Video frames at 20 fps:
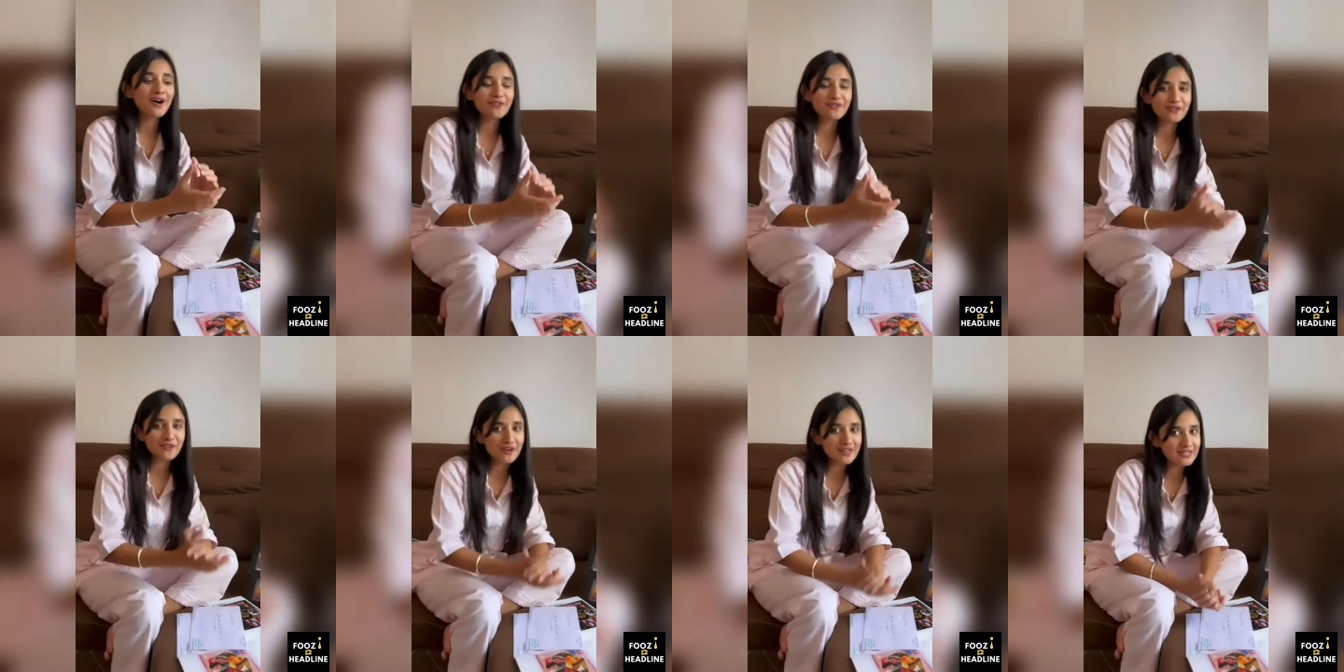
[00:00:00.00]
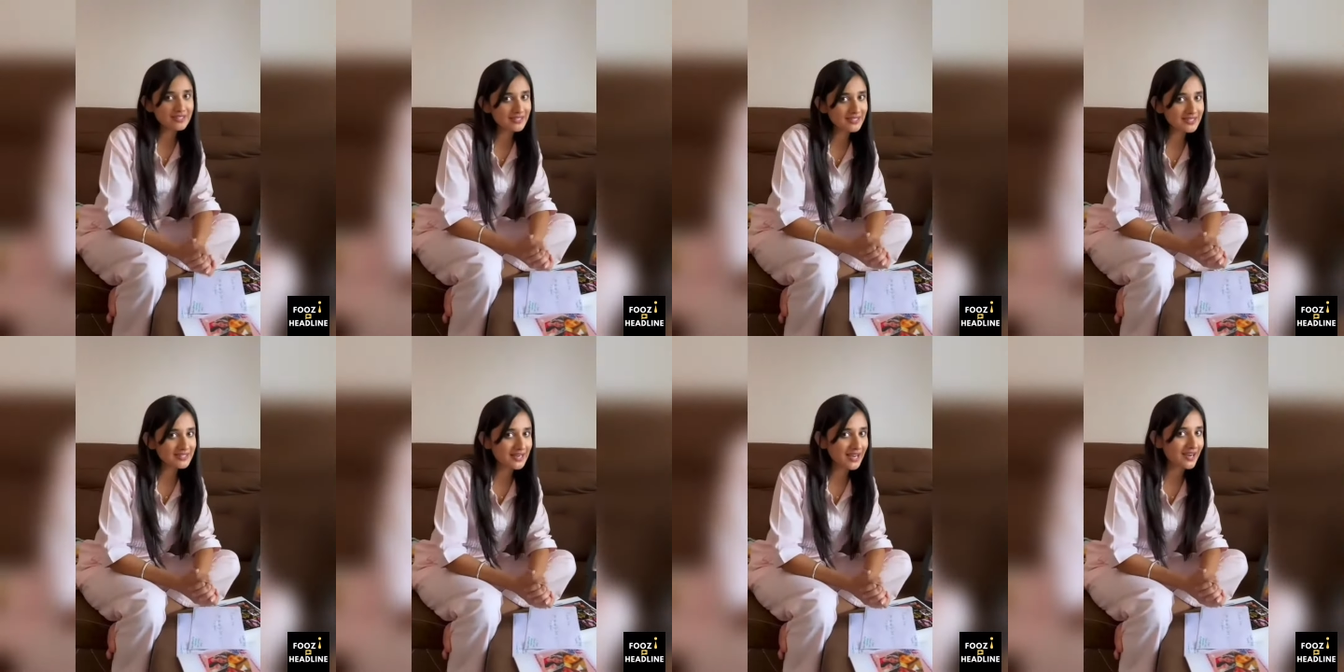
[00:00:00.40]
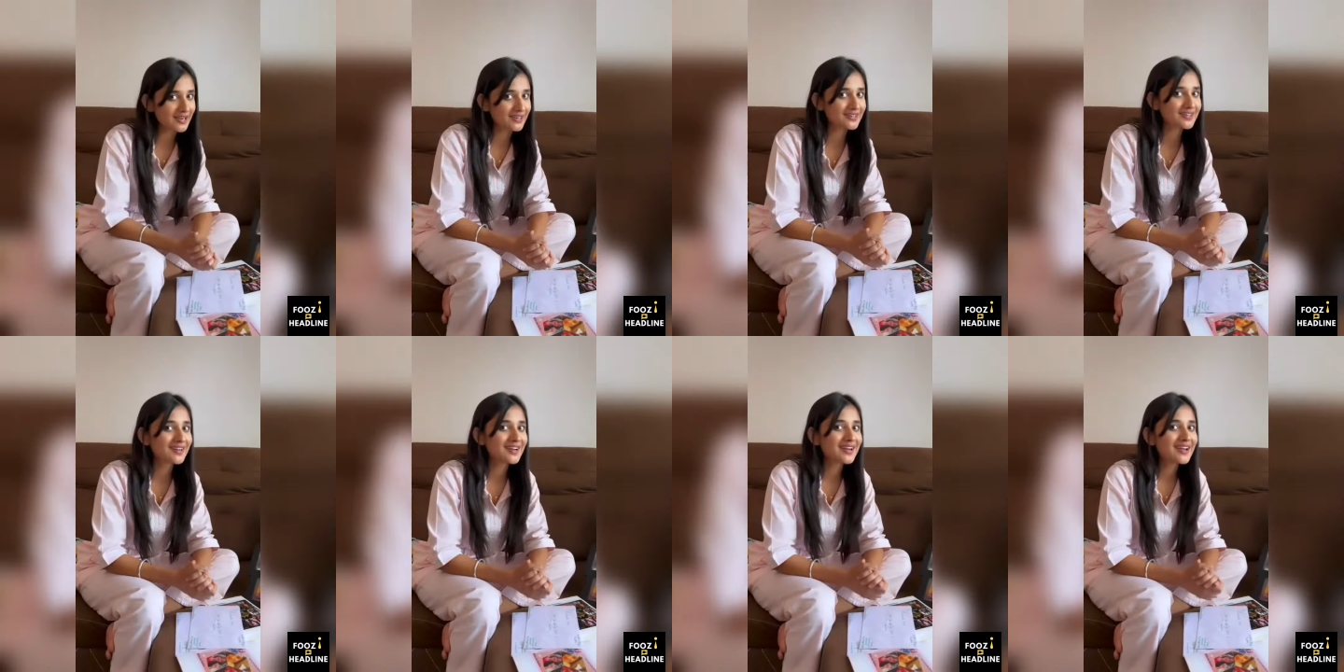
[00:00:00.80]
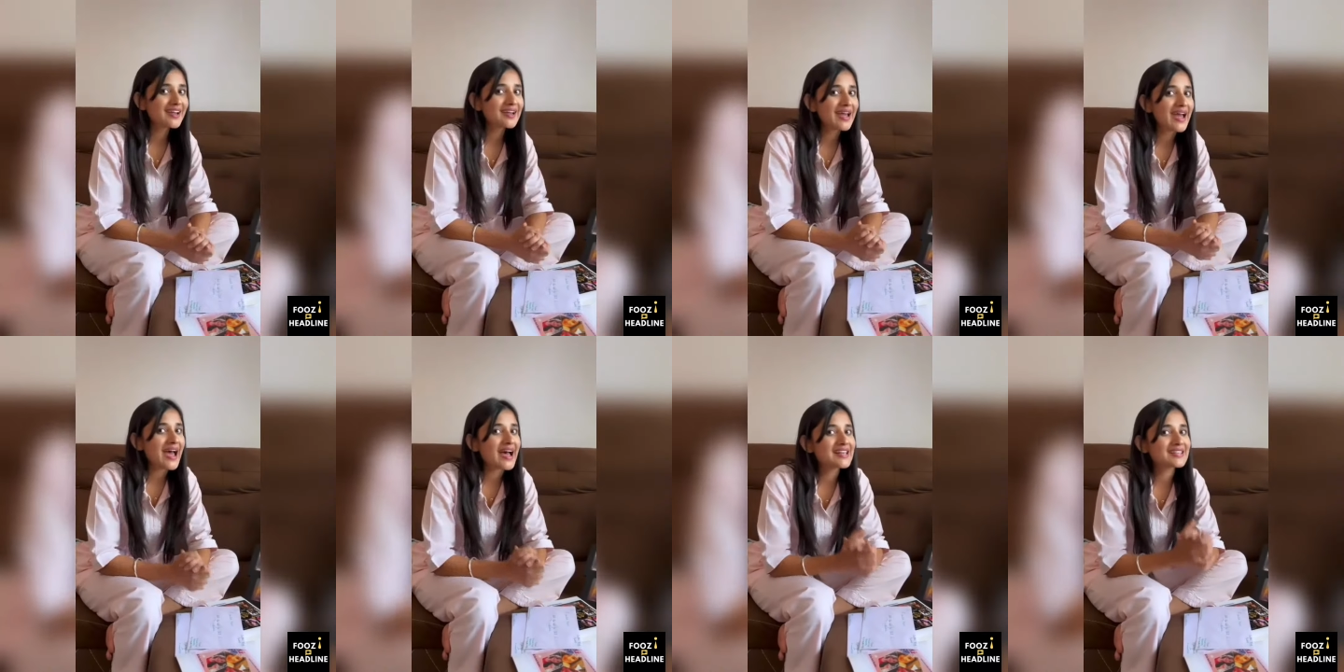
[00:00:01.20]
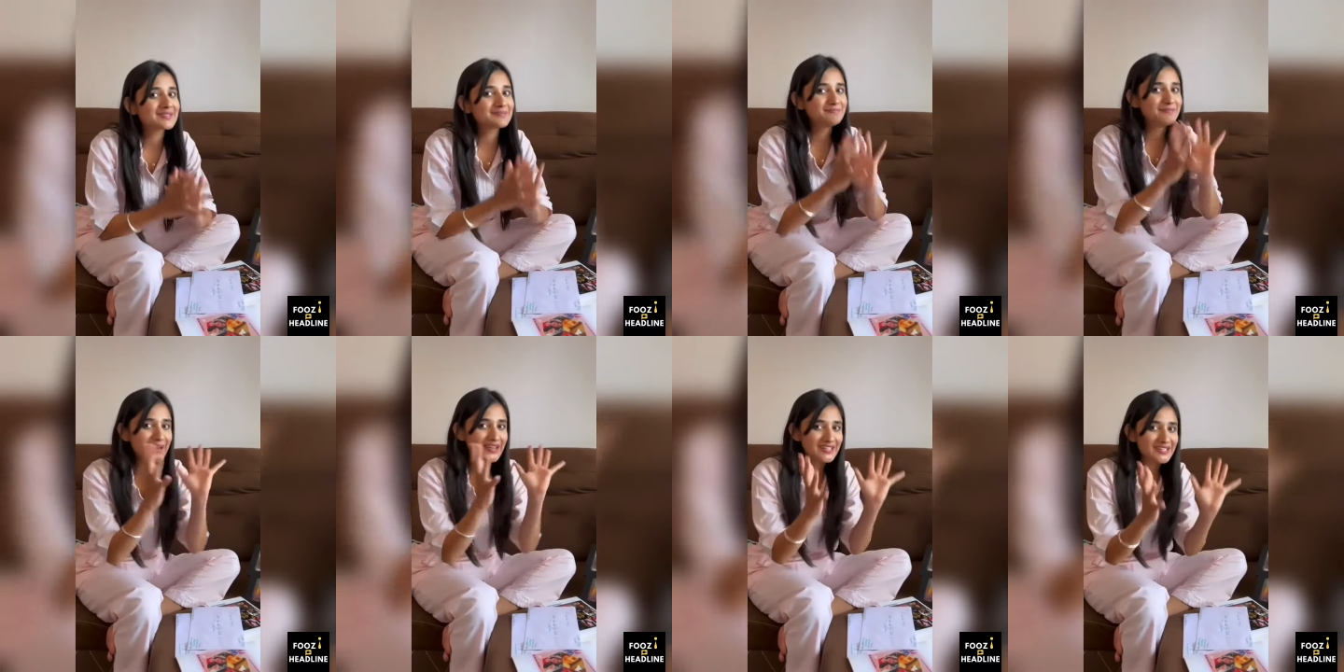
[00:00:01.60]
Of course, these are as
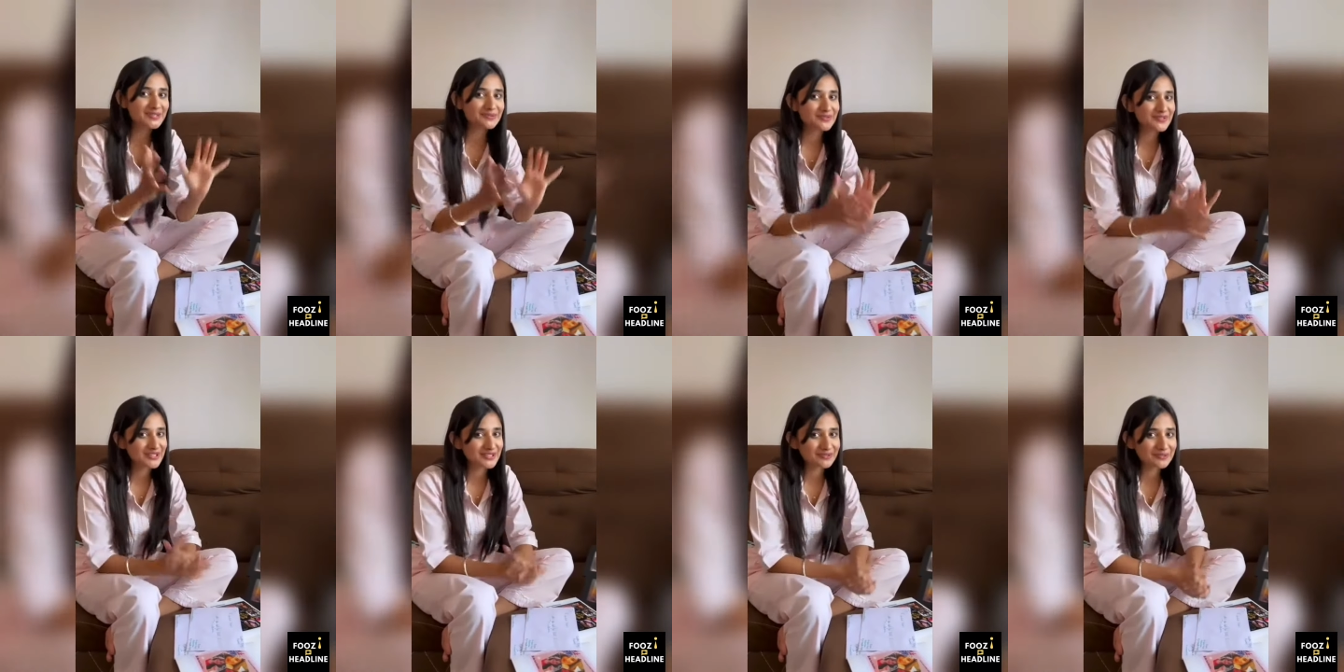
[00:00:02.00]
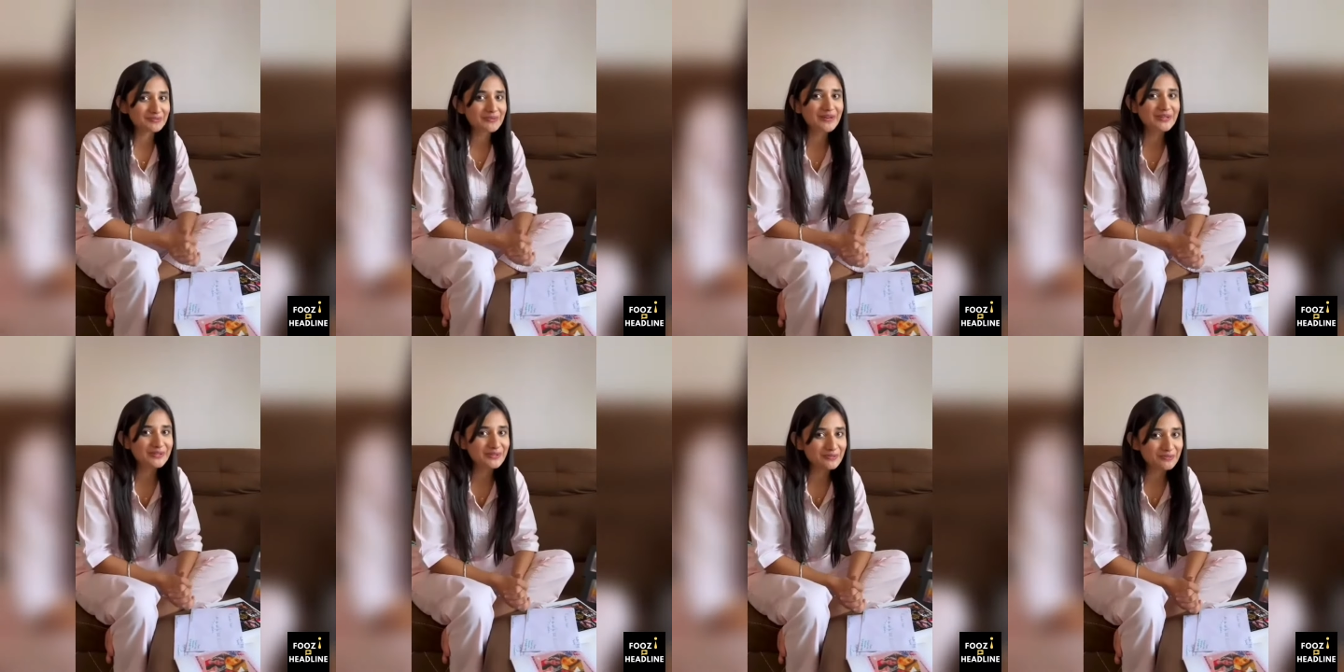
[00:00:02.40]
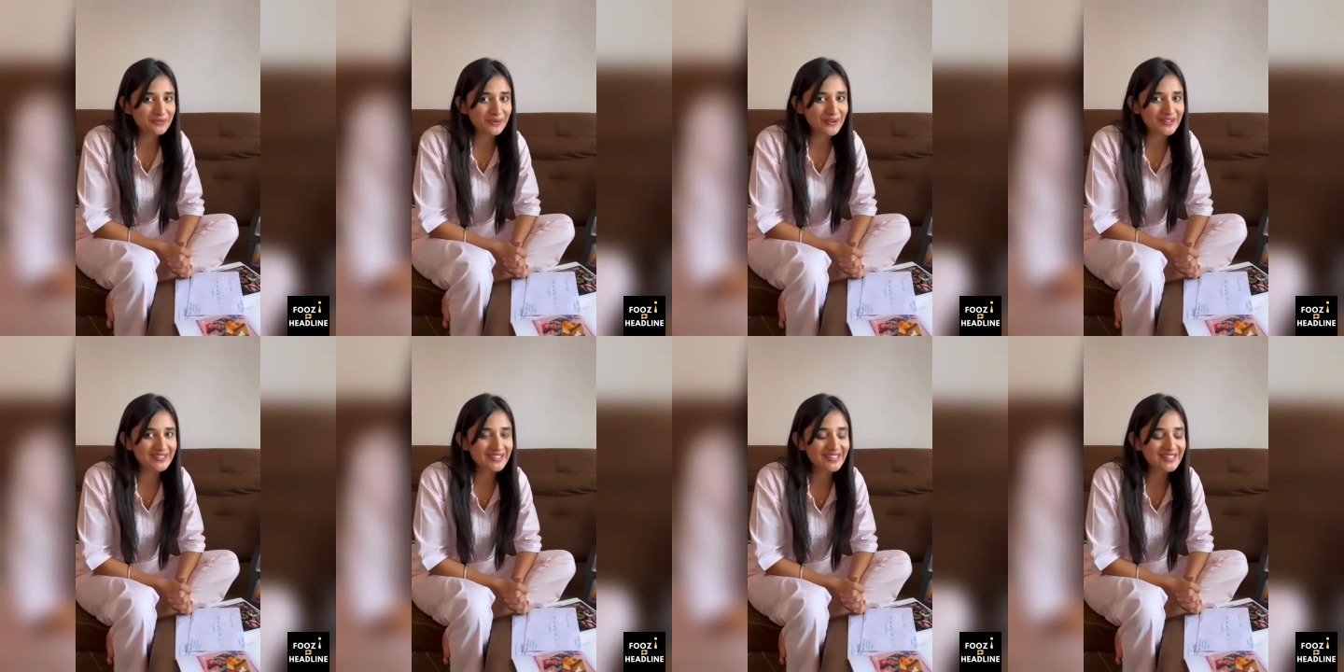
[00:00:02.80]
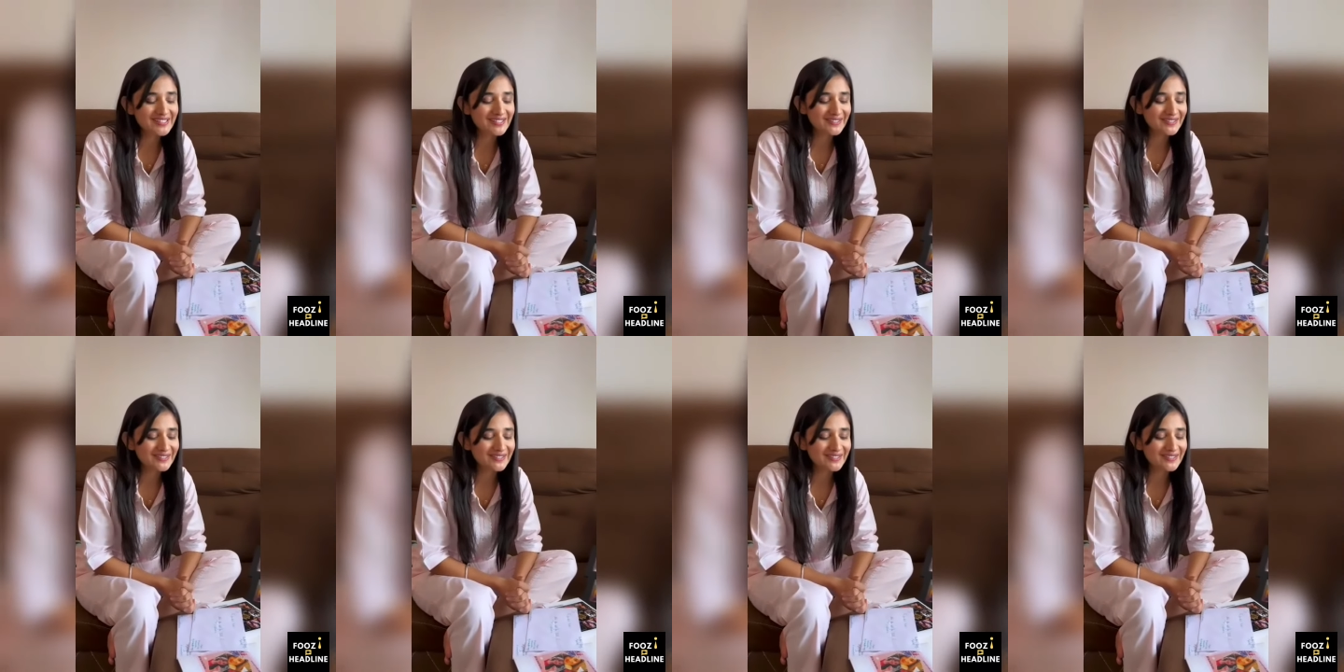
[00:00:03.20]
best wishes for my new project.